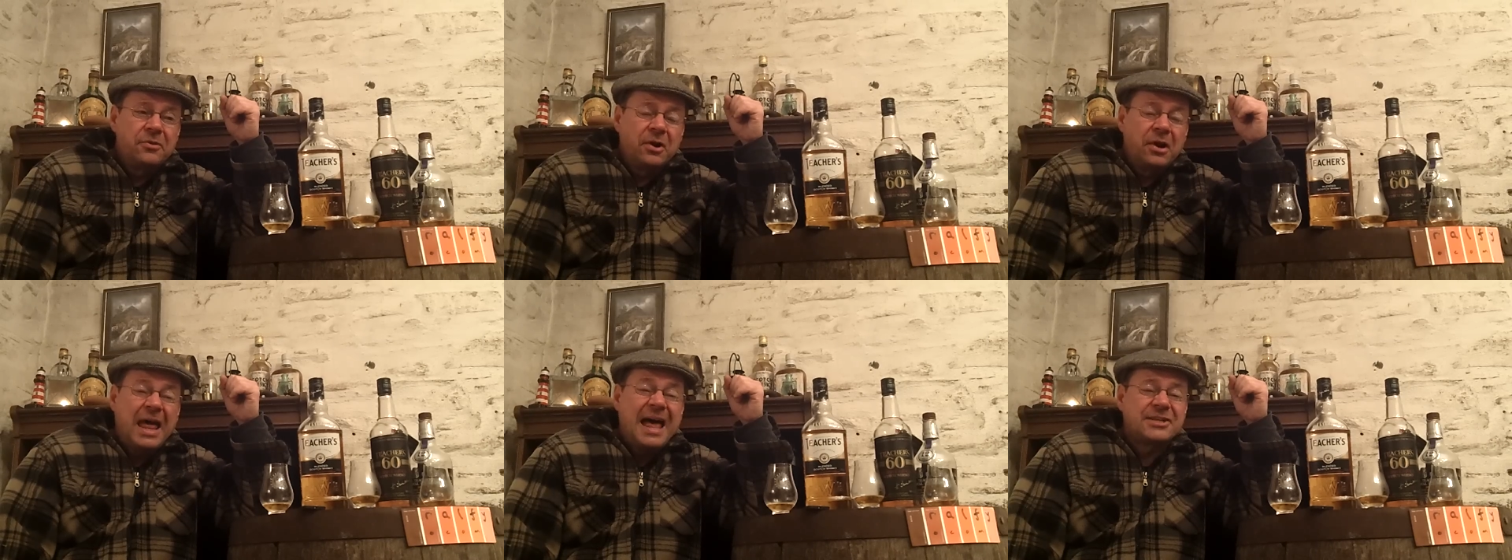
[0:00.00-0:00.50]

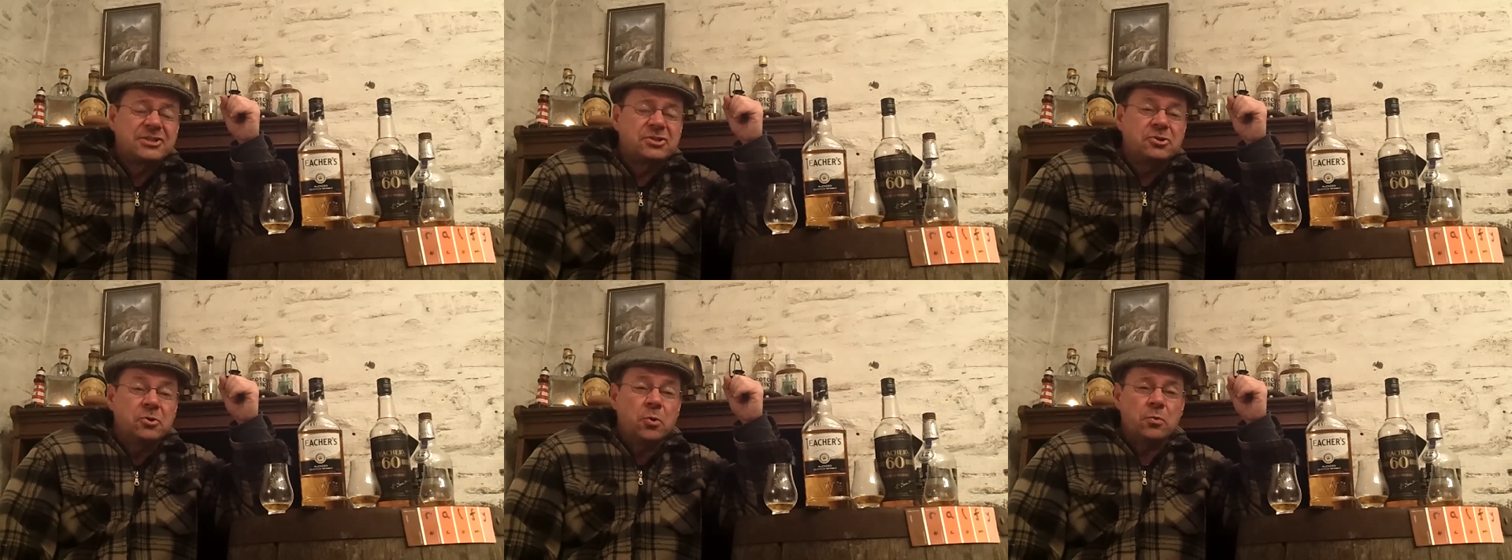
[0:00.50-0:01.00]

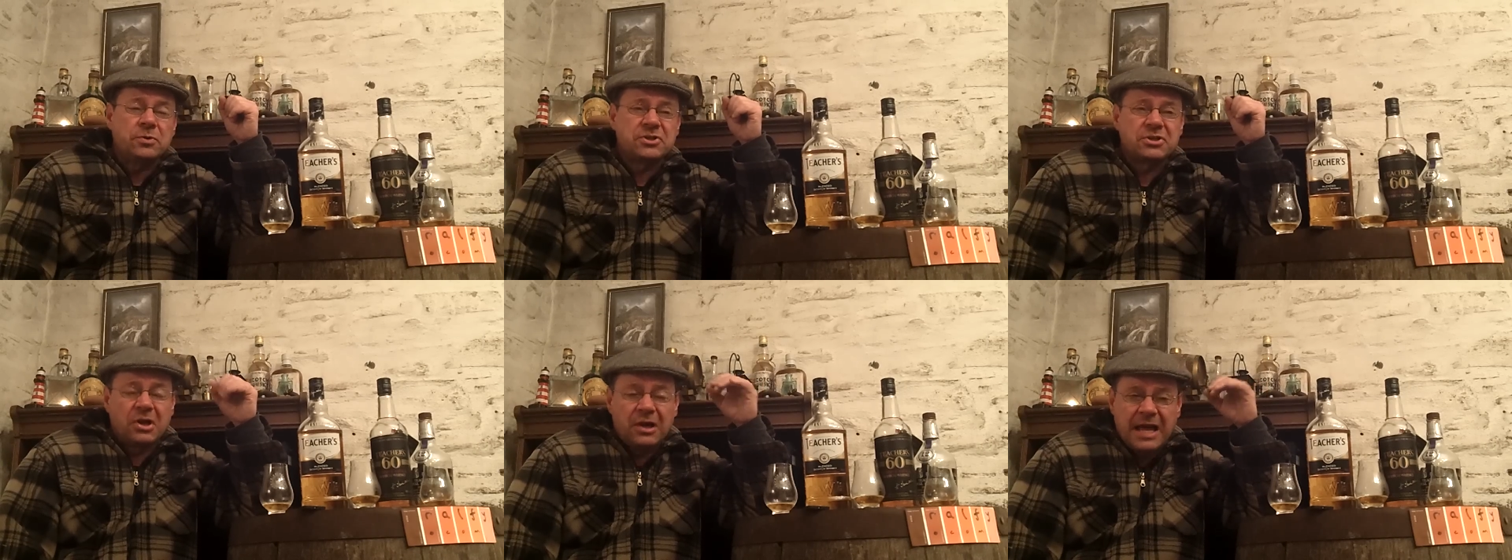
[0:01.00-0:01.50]
last
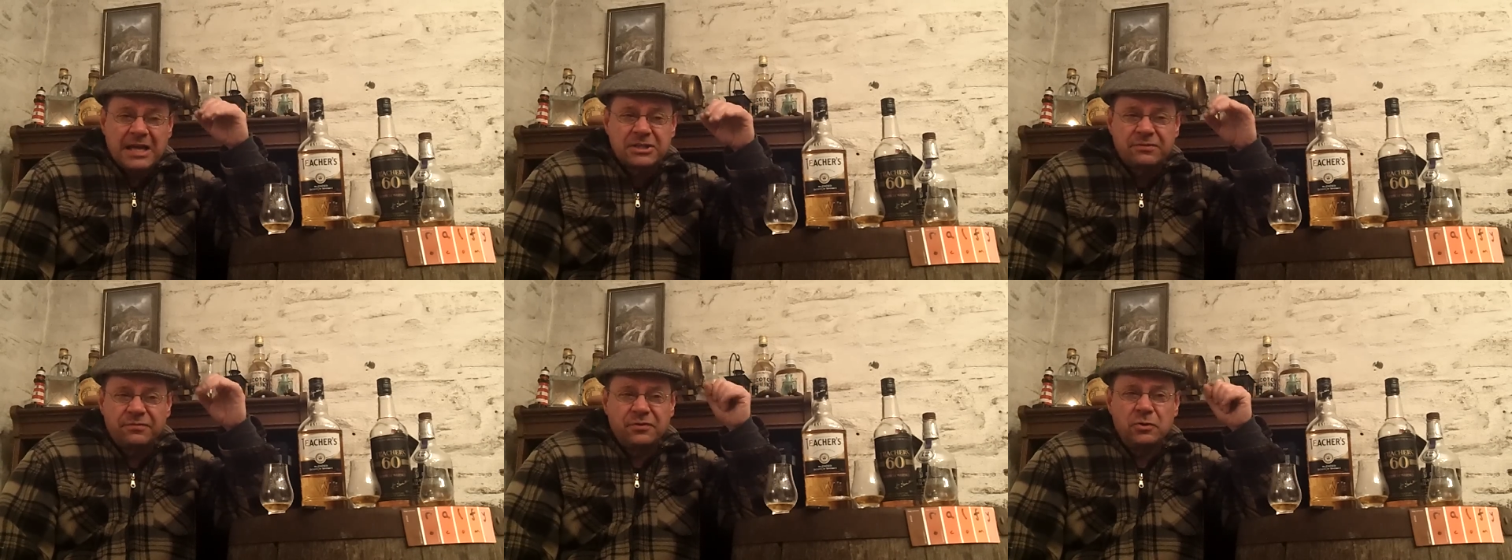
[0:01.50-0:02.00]
notes, the
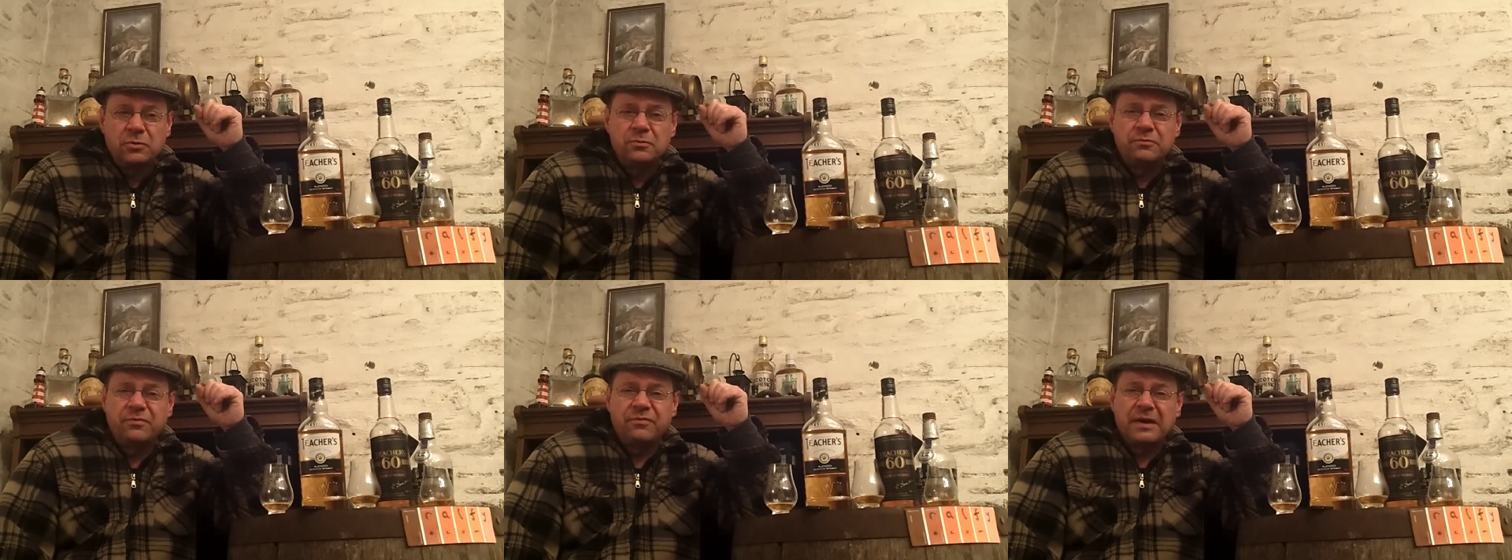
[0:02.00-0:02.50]
last
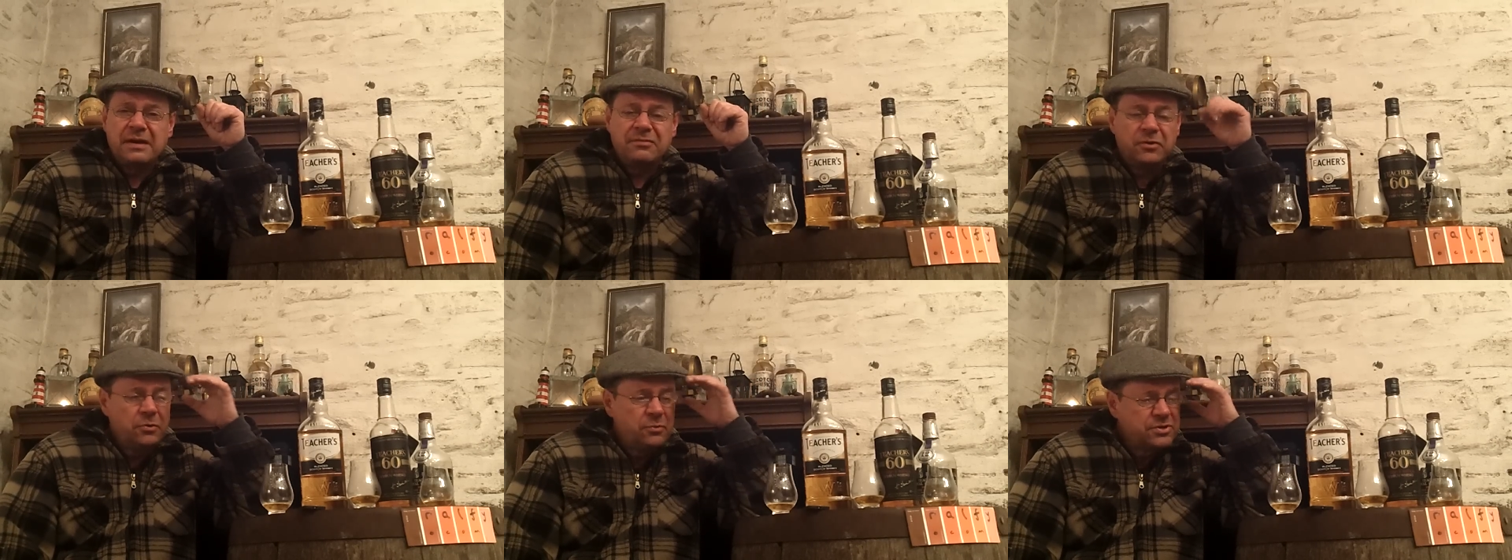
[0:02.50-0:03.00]
few
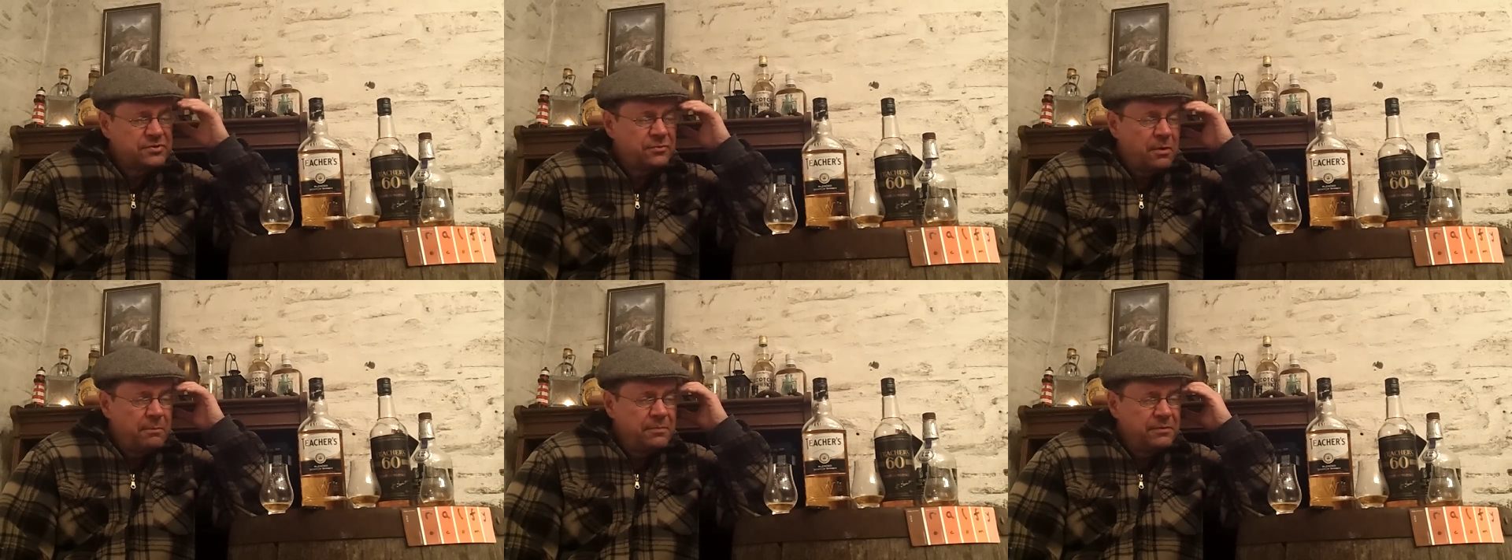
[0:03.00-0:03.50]
flavour notes
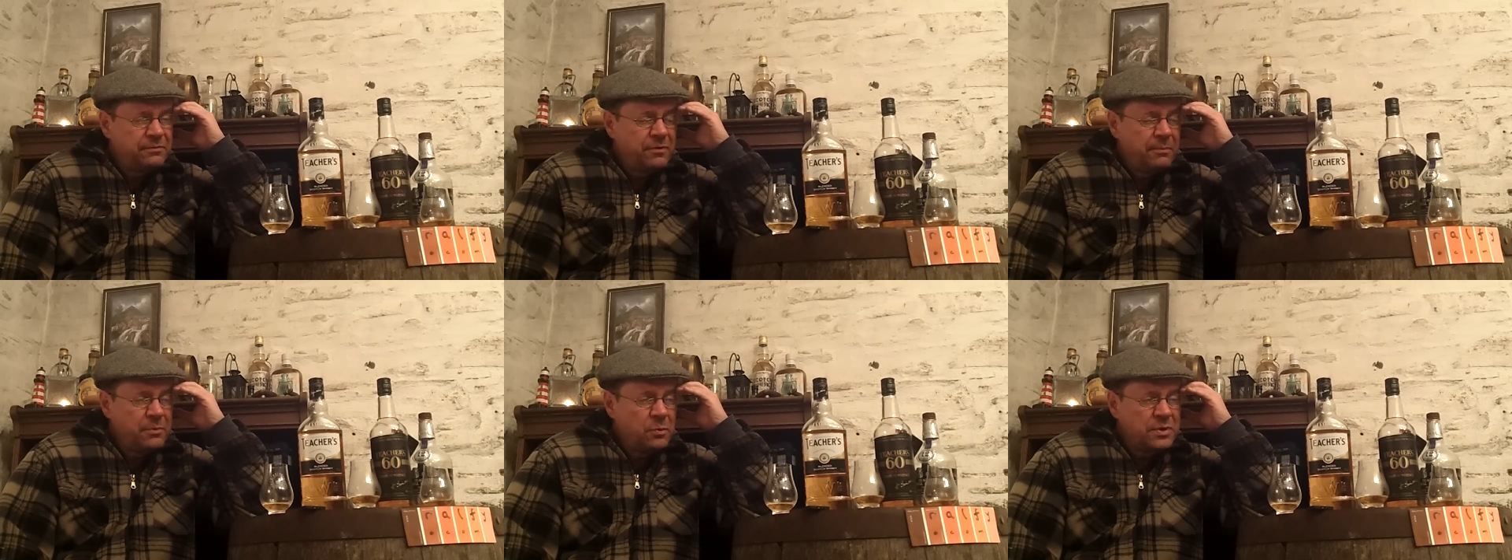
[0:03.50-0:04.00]
from
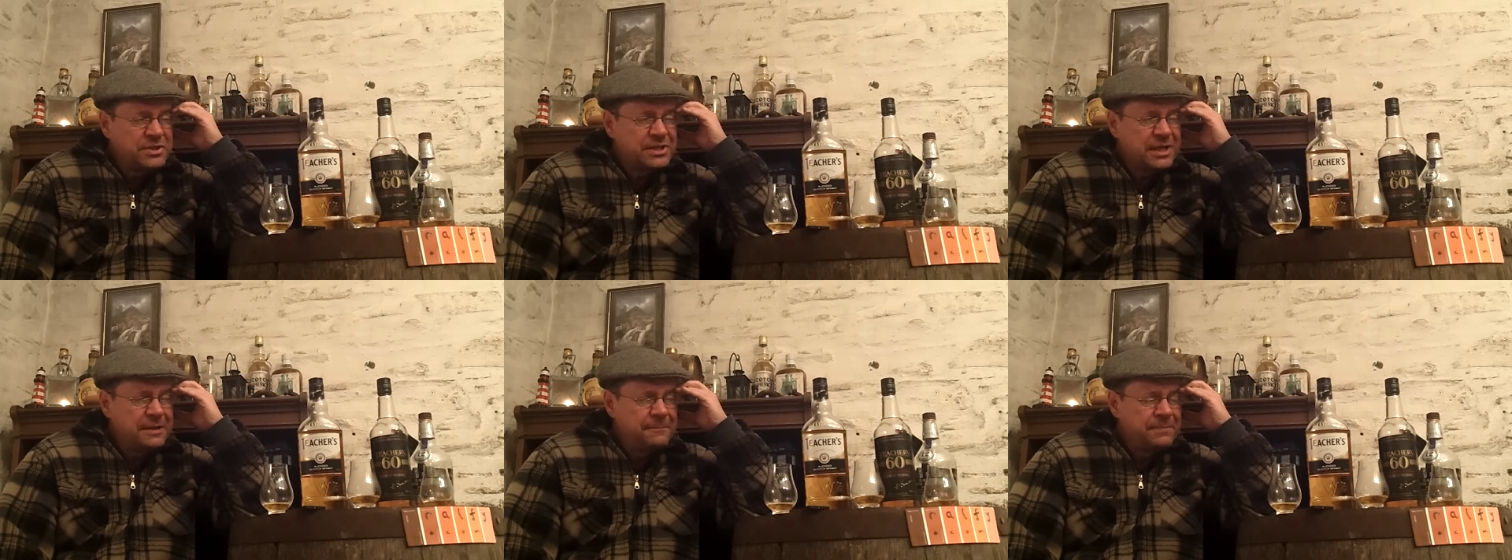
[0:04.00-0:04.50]
the
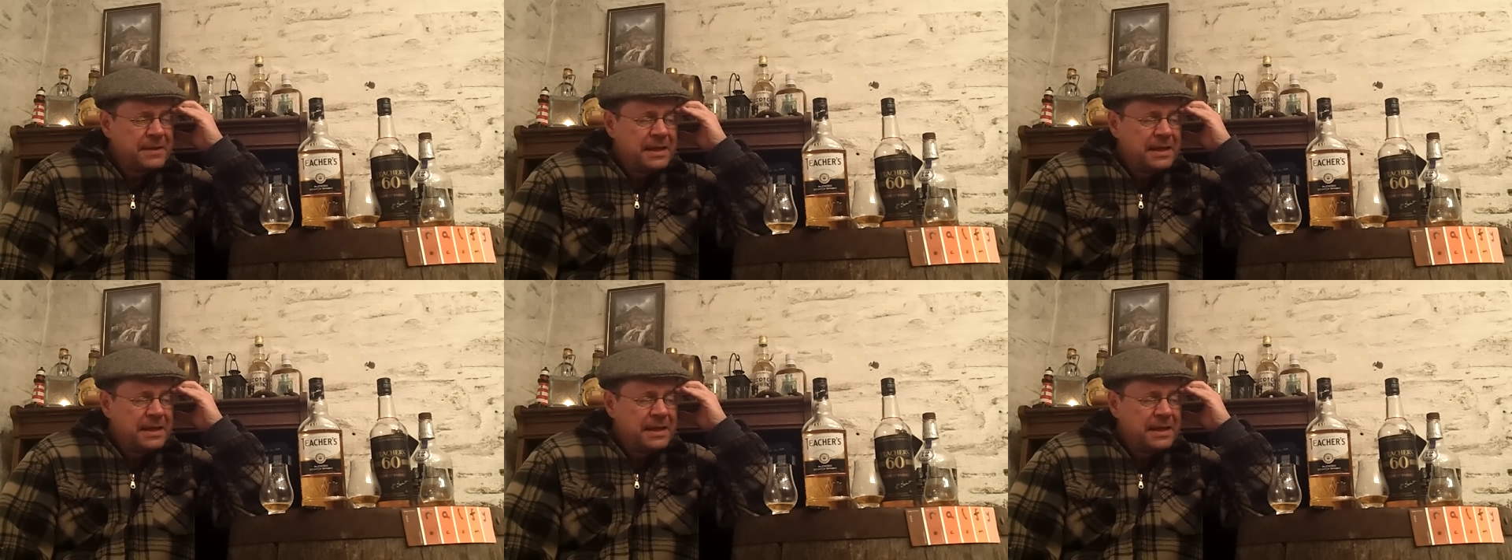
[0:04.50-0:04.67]
whisky.